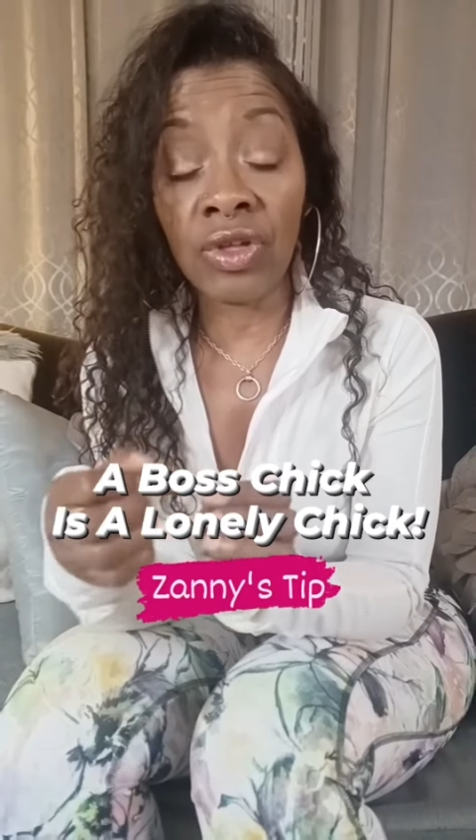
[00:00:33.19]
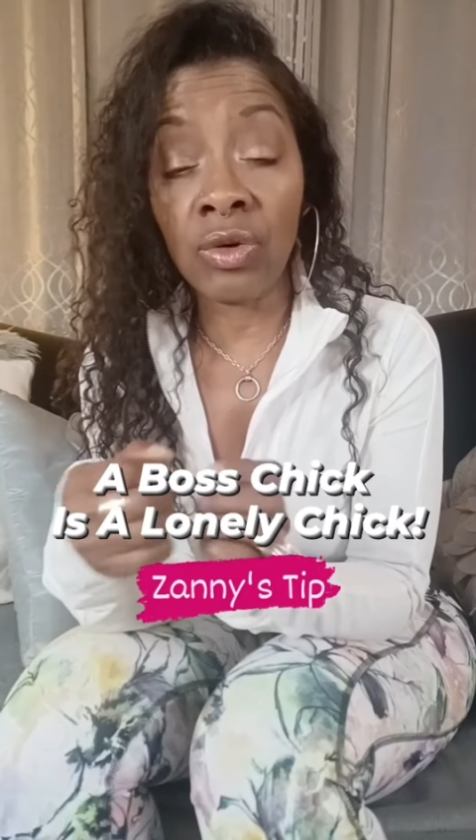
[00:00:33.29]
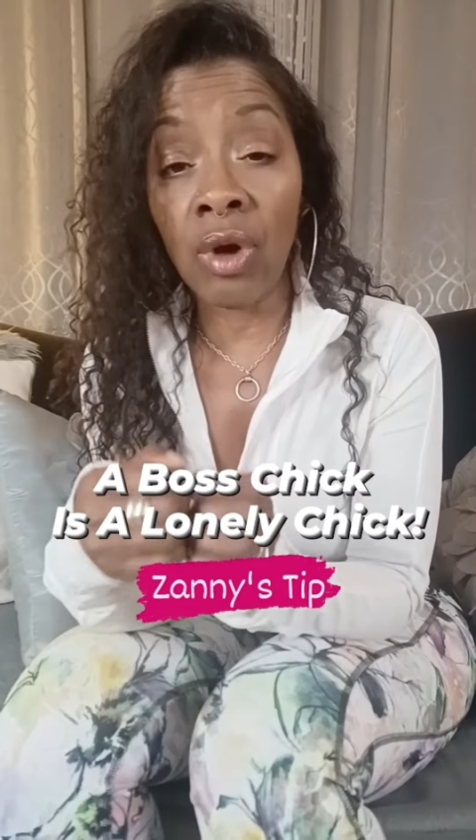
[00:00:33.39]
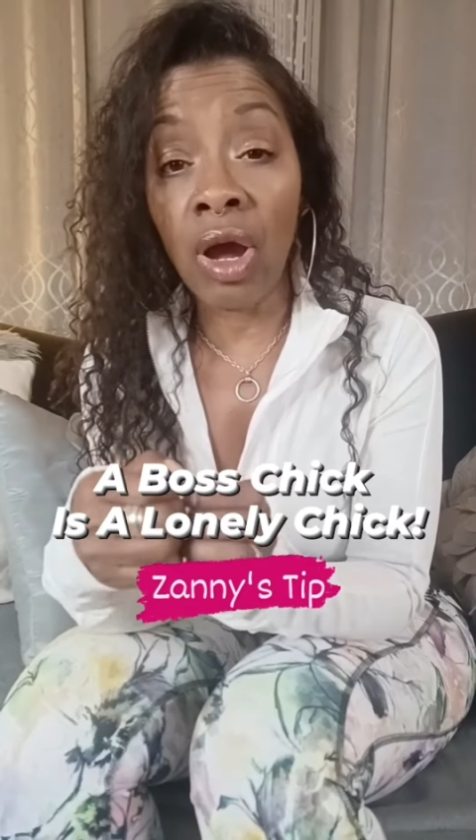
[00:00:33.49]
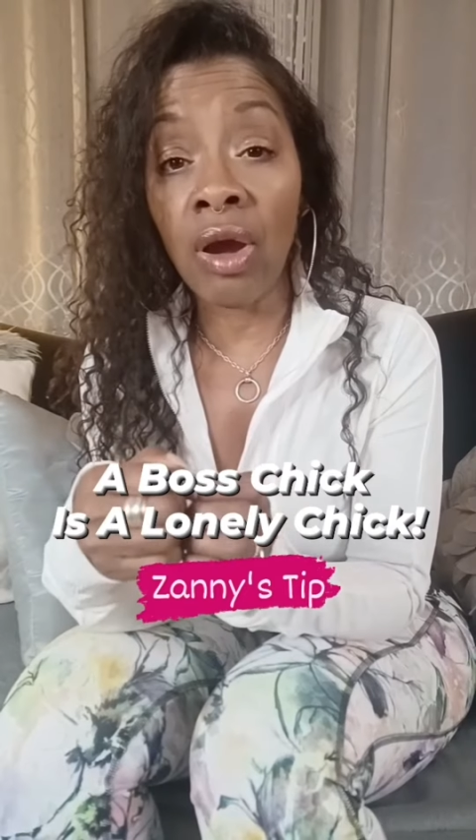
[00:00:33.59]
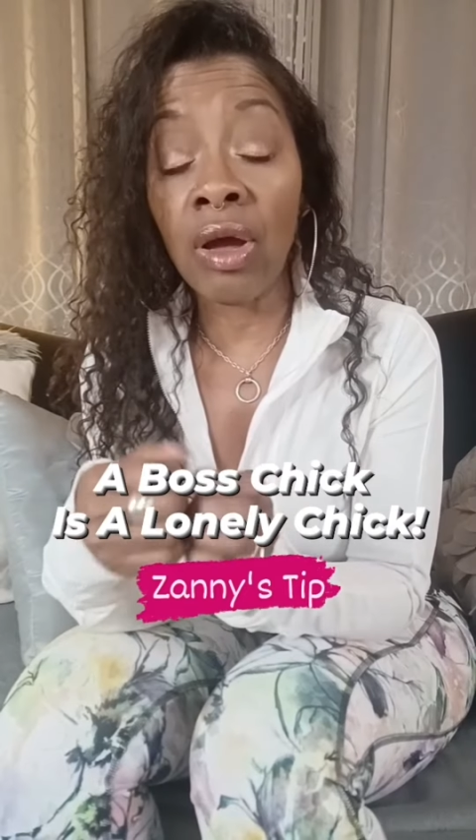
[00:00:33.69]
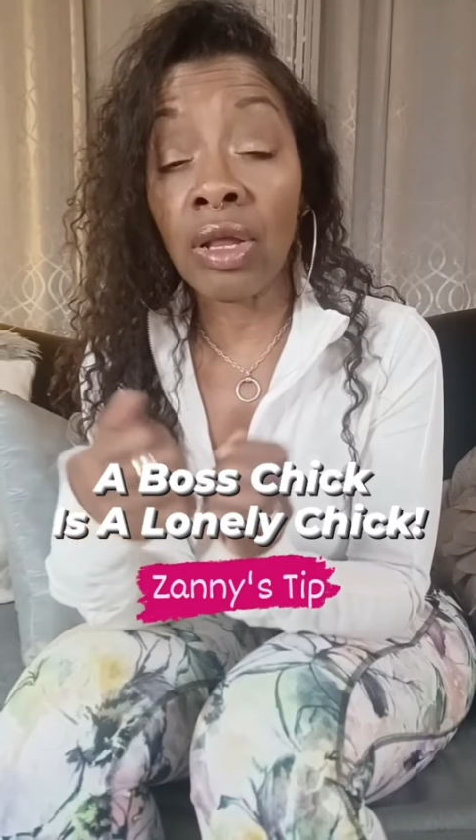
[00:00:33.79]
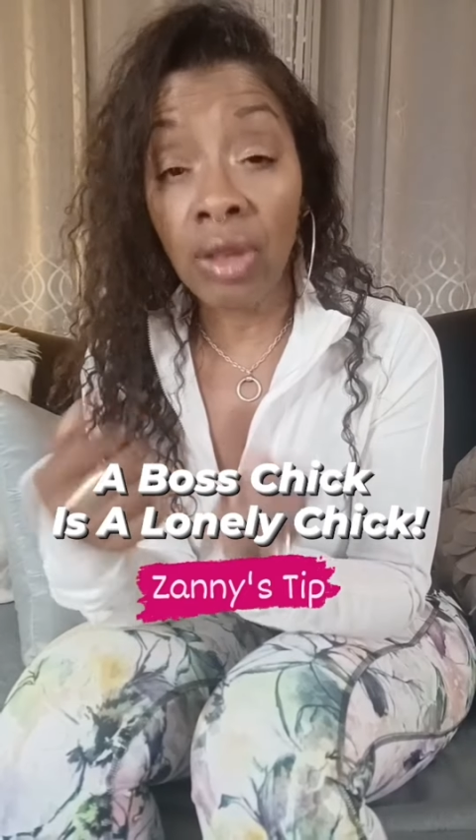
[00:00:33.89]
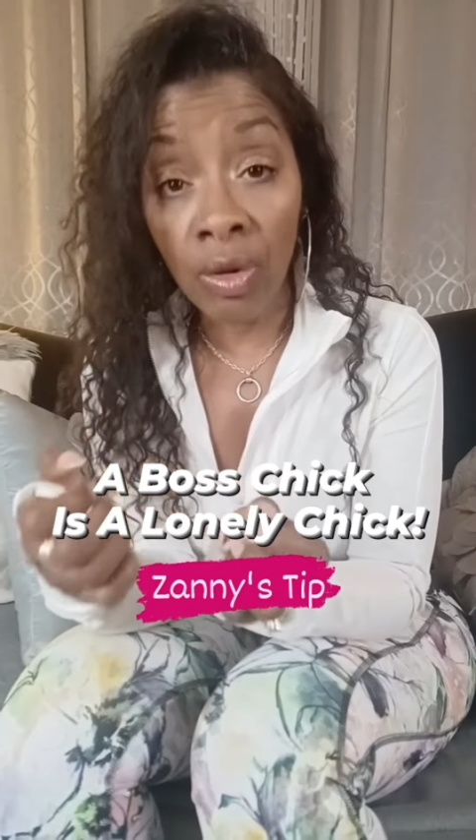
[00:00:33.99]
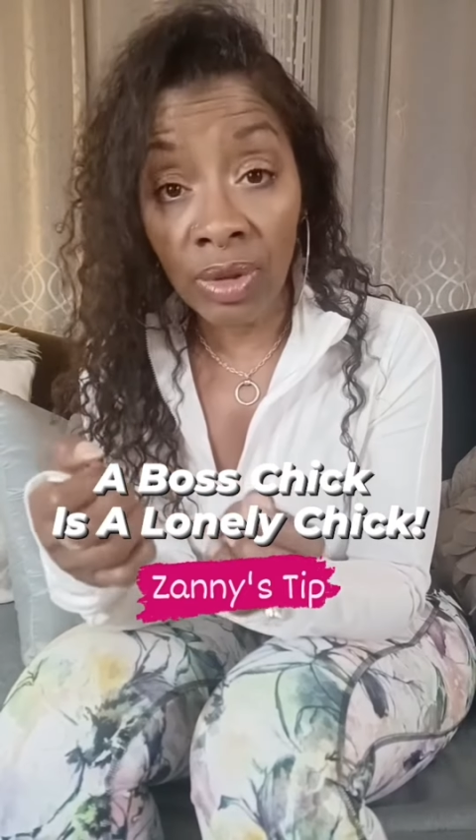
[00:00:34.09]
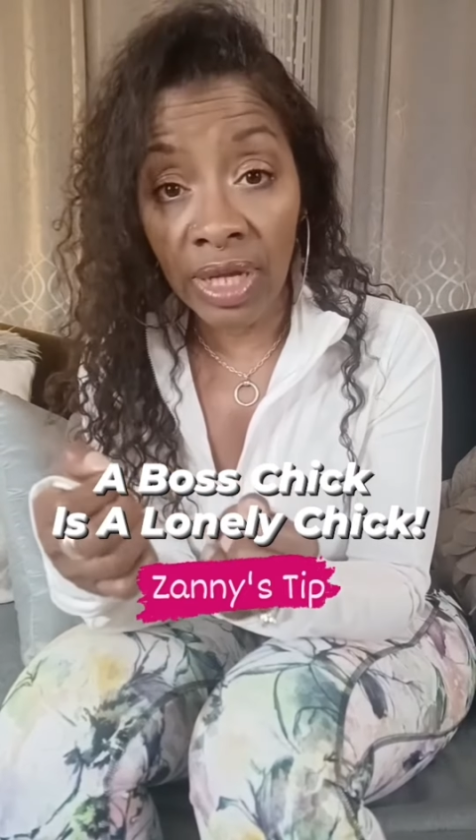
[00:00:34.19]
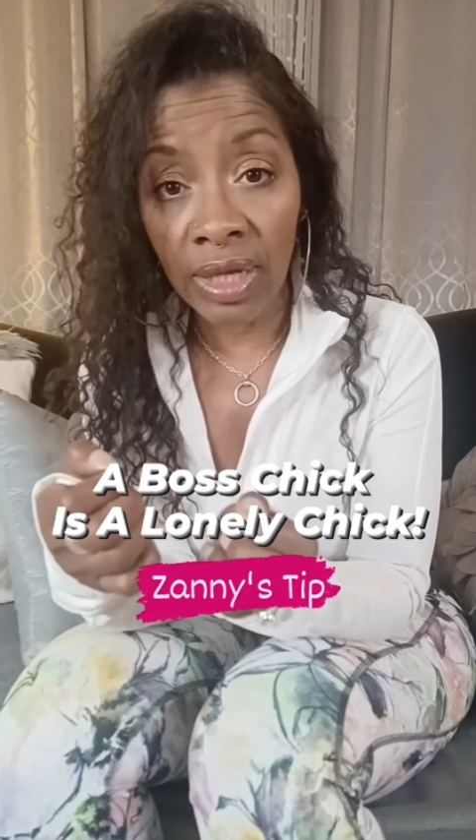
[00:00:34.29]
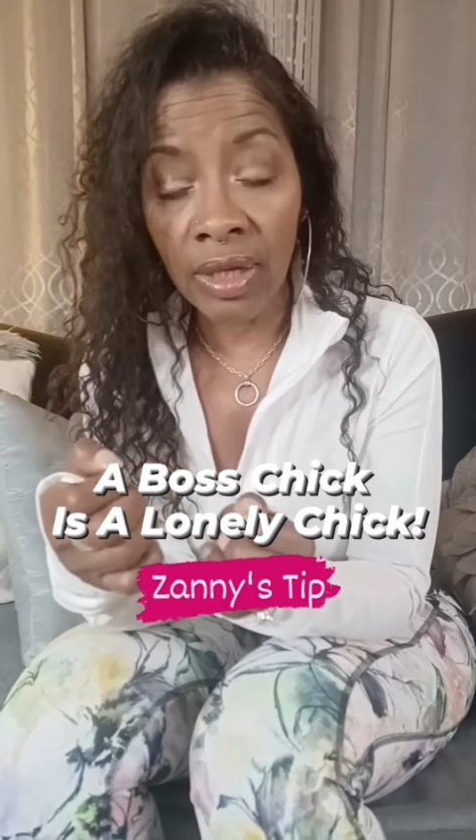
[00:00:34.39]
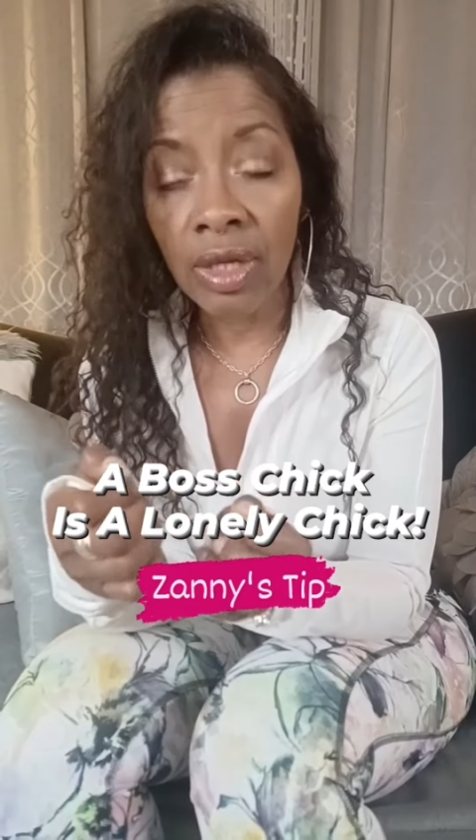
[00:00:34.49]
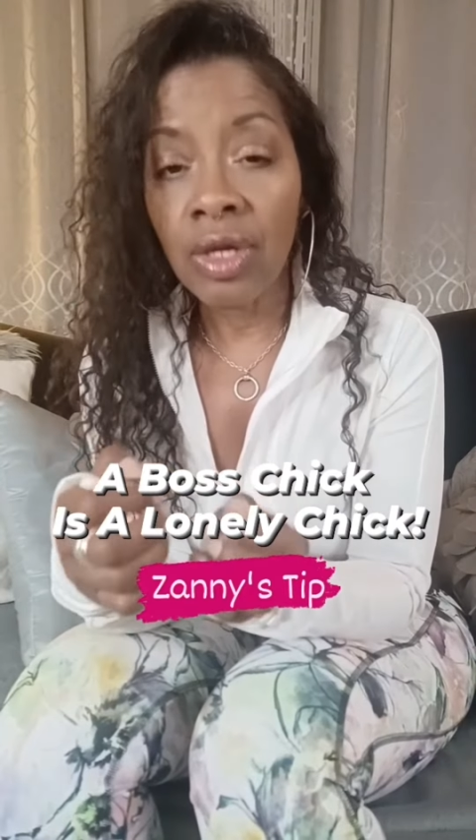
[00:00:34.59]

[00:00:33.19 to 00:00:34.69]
that you are lonely.